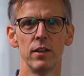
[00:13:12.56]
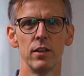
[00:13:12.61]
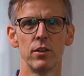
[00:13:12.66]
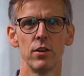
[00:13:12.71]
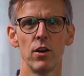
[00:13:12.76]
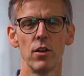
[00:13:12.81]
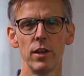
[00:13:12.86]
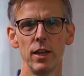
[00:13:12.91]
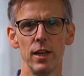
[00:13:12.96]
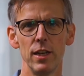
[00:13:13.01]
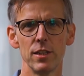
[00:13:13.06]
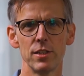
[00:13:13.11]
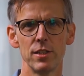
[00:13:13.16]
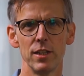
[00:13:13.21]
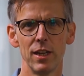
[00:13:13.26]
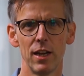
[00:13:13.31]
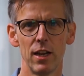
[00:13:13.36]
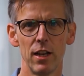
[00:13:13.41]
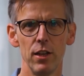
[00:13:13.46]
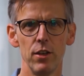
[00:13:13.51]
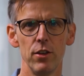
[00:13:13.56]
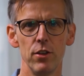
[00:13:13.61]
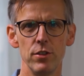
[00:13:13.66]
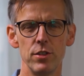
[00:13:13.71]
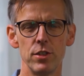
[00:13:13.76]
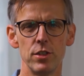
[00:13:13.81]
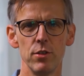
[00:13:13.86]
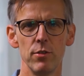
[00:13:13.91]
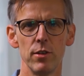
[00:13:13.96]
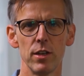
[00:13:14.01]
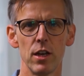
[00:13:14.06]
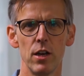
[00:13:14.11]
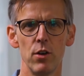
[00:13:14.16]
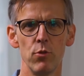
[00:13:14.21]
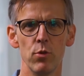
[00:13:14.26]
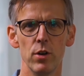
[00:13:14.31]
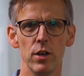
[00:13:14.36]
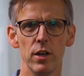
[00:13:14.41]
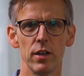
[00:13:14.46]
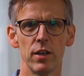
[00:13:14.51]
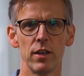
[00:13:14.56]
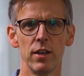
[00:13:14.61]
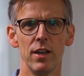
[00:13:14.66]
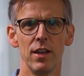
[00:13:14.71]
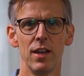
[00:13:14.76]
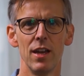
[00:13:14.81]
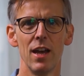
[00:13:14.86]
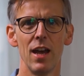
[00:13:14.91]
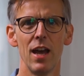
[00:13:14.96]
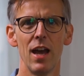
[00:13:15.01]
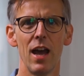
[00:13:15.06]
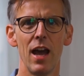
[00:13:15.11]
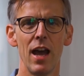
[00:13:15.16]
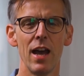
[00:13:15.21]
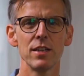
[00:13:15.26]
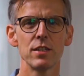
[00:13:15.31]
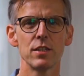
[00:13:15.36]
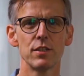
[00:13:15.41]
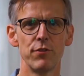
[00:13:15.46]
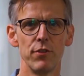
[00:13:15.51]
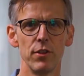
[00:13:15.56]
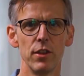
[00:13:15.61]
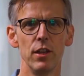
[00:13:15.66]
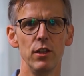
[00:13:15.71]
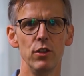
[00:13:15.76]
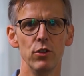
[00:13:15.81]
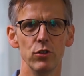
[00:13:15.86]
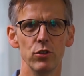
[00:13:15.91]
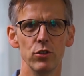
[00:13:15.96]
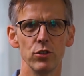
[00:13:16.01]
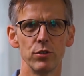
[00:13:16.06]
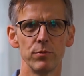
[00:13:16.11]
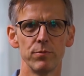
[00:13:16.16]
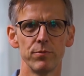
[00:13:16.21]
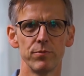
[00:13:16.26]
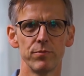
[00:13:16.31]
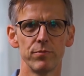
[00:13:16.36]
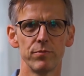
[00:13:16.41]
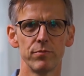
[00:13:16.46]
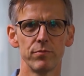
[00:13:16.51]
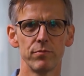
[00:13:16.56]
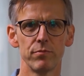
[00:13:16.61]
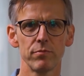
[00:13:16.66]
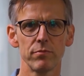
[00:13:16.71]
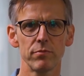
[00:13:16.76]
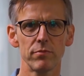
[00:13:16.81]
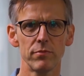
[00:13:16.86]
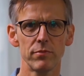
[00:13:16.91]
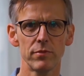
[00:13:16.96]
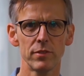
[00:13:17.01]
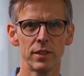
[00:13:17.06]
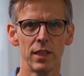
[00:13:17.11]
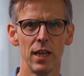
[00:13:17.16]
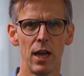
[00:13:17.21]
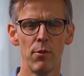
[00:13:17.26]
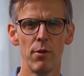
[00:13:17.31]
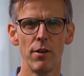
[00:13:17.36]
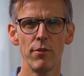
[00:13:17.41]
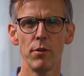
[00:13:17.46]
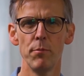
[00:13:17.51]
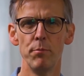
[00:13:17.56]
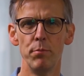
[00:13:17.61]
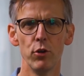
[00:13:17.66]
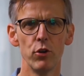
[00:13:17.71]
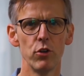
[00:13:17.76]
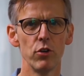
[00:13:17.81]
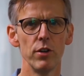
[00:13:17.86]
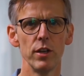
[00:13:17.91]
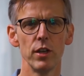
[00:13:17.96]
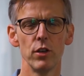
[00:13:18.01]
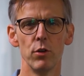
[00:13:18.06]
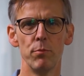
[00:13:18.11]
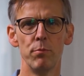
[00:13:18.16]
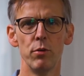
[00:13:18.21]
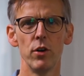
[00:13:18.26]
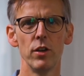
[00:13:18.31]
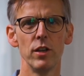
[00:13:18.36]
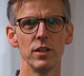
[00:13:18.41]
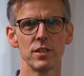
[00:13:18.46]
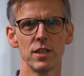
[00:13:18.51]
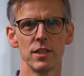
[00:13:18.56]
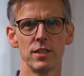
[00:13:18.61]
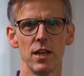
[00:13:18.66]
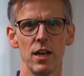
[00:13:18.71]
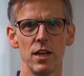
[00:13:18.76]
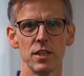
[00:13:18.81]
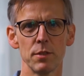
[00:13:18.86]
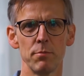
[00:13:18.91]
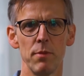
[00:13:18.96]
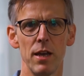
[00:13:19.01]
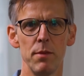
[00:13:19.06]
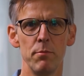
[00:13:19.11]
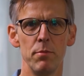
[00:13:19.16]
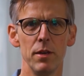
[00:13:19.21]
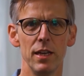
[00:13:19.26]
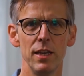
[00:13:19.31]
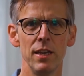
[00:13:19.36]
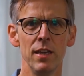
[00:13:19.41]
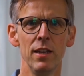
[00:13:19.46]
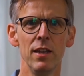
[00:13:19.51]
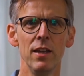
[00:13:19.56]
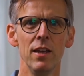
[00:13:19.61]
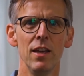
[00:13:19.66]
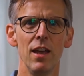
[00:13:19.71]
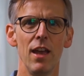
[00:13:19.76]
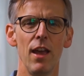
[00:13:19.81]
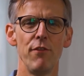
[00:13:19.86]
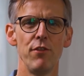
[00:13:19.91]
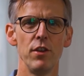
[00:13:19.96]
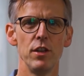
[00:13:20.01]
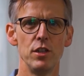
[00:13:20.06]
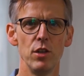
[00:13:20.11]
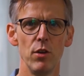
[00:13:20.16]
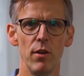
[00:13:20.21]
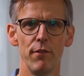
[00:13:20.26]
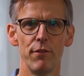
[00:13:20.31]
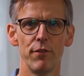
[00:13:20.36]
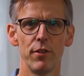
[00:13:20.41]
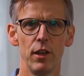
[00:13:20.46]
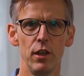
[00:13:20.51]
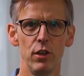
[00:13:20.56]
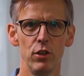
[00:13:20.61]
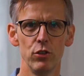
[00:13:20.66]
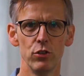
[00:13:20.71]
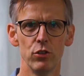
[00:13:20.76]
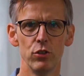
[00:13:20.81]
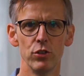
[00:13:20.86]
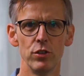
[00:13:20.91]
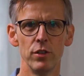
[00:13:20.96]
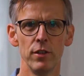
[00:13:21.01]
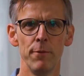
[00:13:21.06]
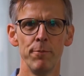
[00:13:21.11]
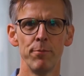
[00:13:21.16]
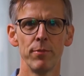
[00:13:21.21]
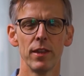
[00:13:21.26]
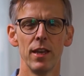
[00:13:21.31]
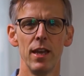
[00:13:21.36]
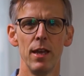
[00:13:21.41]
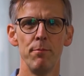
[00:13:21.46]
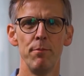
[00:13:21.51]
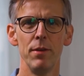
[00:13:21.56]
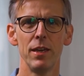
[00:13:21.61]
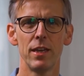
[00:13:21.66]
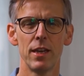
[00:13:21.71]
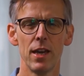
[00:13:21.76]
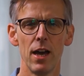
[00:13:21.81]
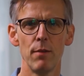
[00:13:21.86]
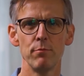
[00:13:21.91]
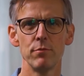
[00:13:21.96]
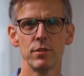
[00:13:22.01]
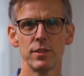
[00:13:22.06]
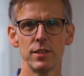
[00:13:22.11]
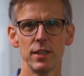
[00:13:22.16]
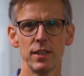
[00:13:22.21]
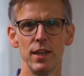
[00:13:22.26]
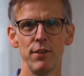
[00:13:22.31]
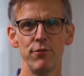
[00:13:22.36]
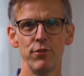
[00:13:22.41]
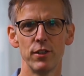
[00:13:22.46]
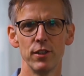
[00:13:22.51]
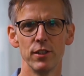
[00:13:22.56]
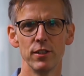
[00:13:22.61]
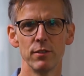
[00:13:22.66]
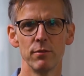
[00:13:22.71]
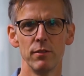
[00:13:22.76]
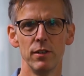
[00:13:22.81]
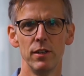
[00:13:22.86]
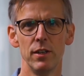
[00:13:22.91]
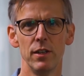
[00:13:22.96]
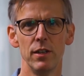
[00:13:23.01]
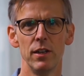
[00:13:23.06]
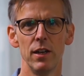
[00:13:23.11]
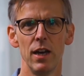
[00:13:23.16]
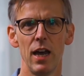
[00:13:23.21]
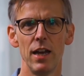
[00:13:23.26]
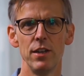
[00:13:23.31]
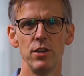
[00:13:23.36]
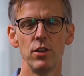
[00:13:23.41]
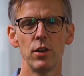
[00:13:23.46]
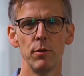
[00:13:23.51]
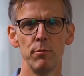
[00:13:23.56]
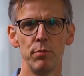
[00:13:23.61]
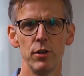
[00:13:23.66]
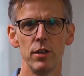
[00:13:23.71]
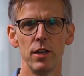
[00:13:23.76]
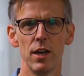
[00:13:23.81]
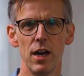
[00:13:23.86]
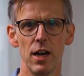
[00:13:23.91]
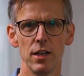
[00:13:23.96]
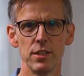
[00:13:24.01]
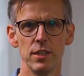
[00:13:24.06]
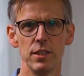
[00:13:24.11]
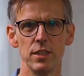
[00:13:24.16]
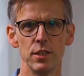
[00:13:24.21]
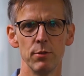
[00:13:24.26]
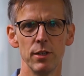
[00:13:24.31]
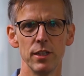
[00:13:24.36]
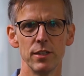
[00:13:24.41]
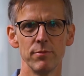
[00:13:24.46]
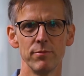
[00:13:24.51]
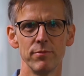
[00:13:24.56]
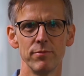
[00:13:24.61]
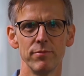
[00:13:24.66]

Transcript: Godliness includes doing our work as for the Lord. However boring or pointless a task may be, if you do it for the Lord, it becomes significant and you can put your heart into it.